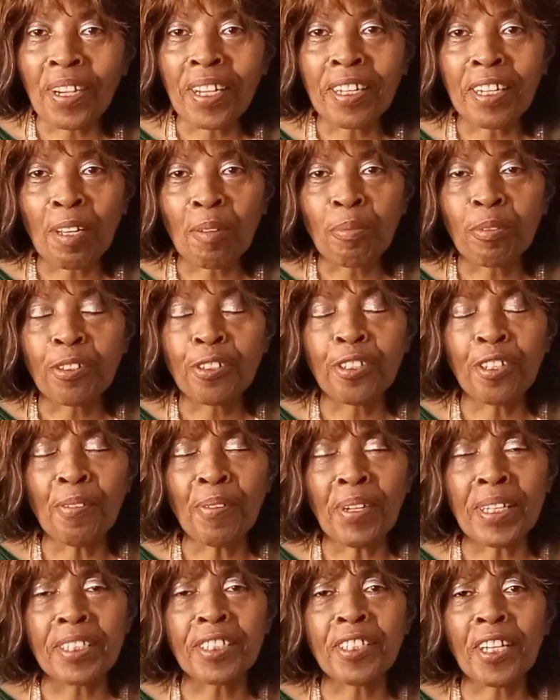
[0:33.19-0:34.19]
And I'm so
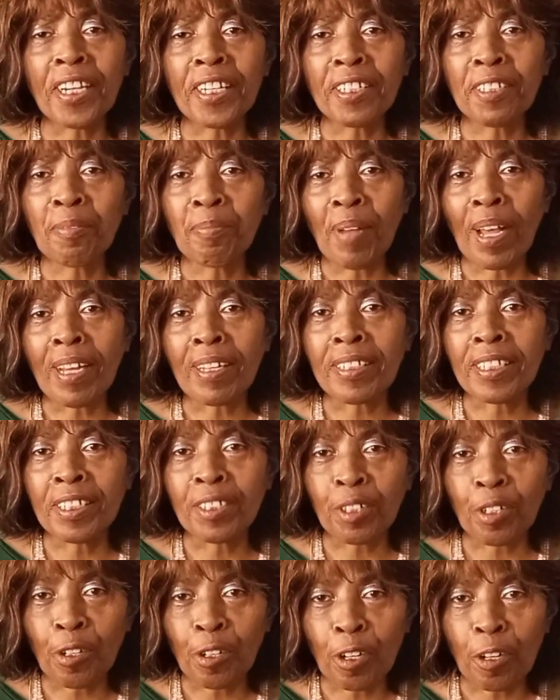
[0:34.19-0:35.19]
excited about
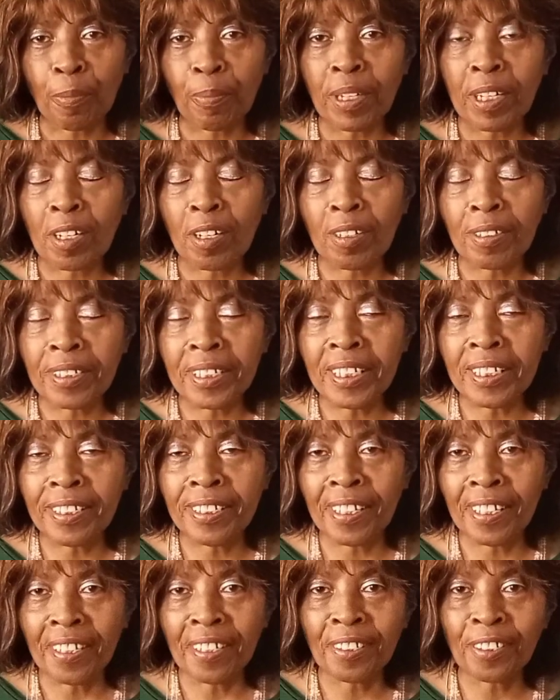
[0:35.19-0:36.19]
this herb because
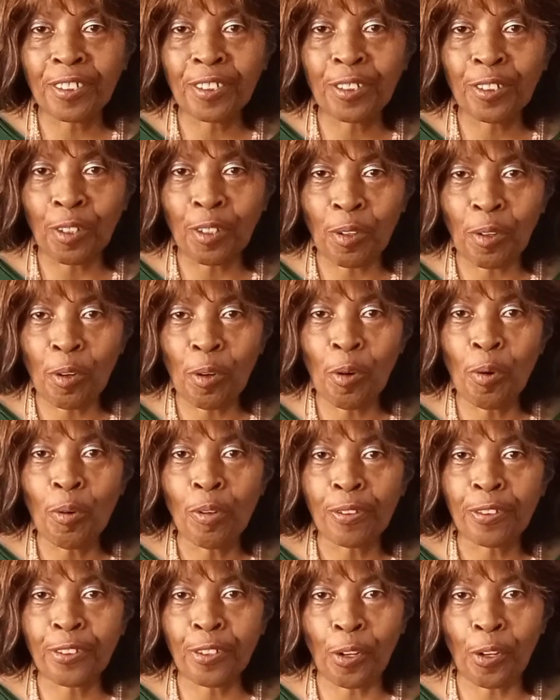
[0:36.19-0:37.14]
it does so